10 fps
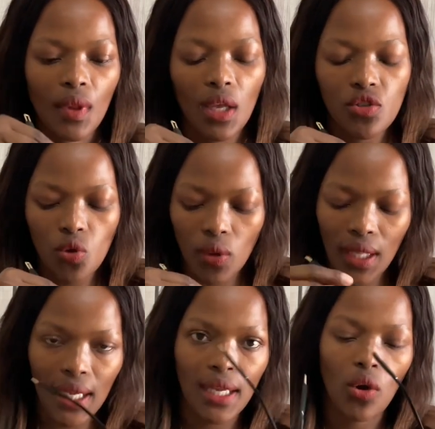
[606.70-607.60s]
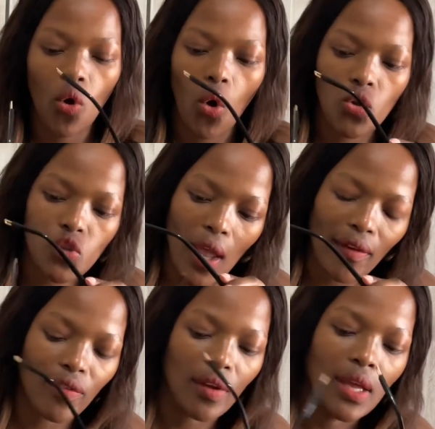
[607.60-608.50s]
so they also have
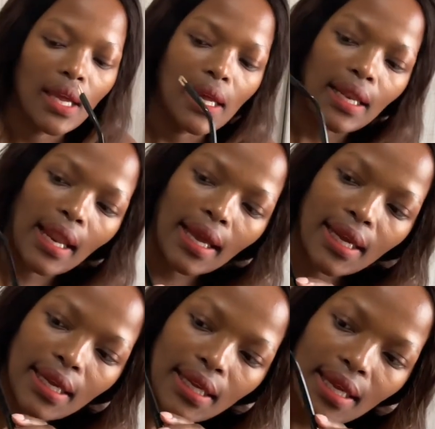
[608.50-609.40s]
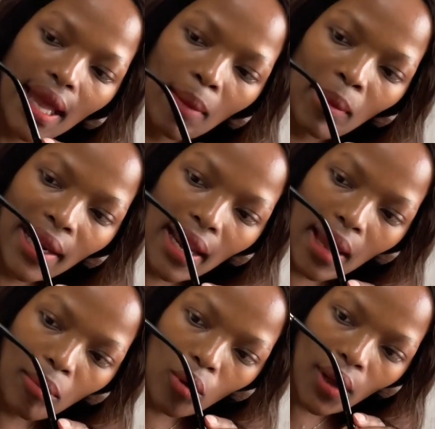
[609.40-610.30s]
like ikama
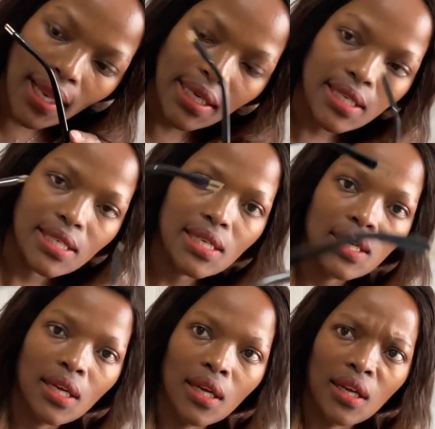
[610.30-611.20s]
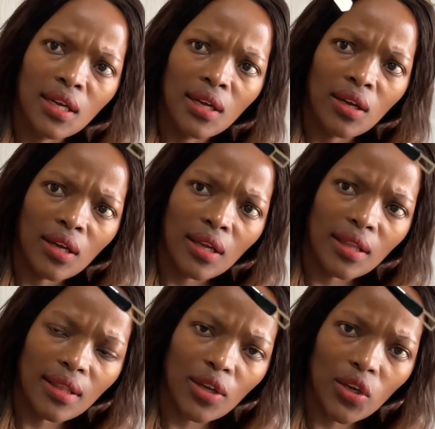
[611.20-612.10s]
and
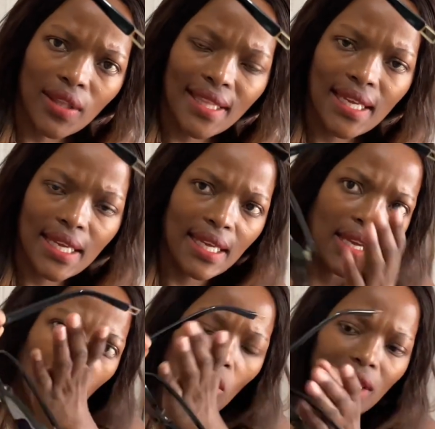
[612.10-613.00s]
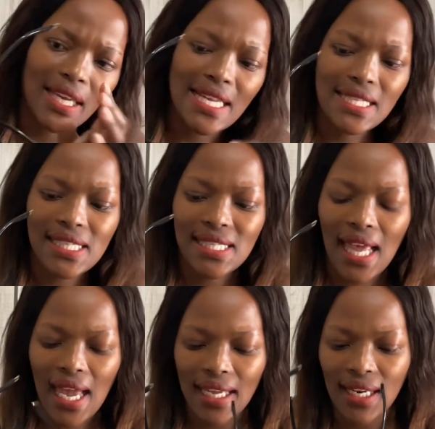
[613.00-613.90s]
the thingy on the
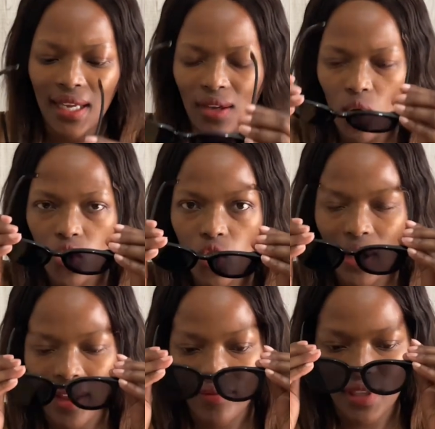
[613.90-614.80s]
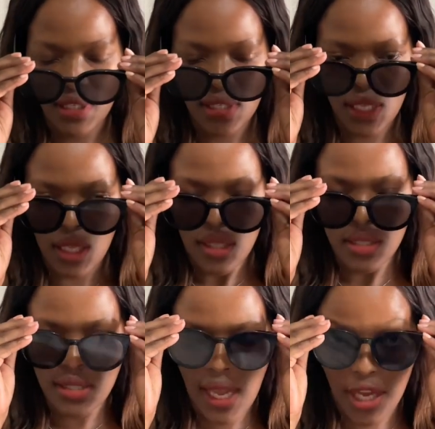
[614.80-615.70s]
inside also love these
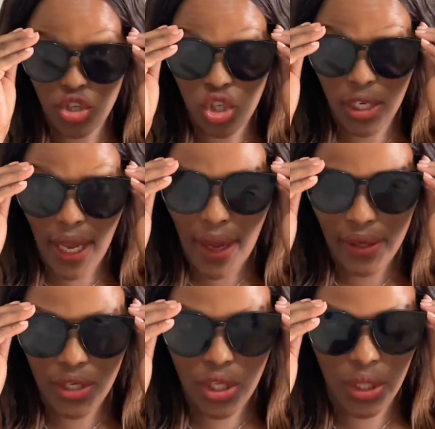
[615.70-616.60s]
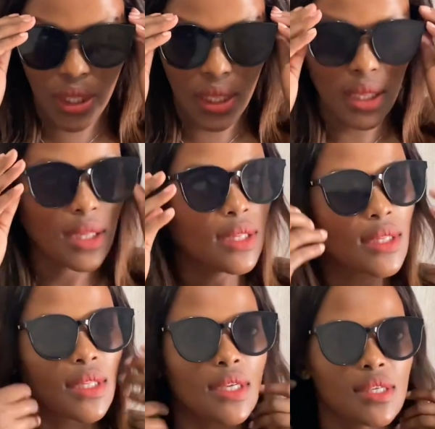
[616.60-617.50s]
these are actually quite cool
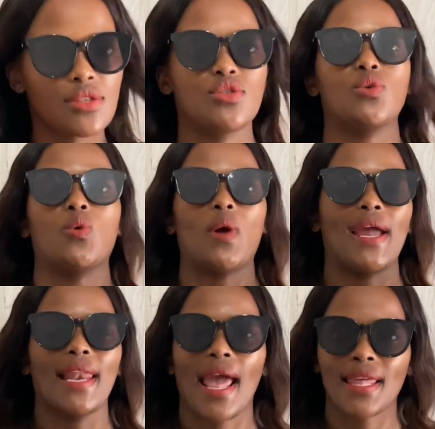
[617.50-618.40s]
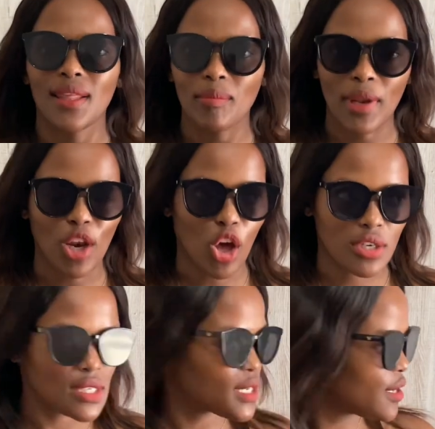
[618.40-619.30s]
so I like them a
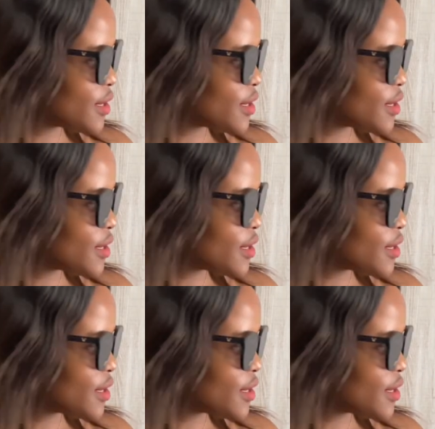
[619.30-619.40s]
lot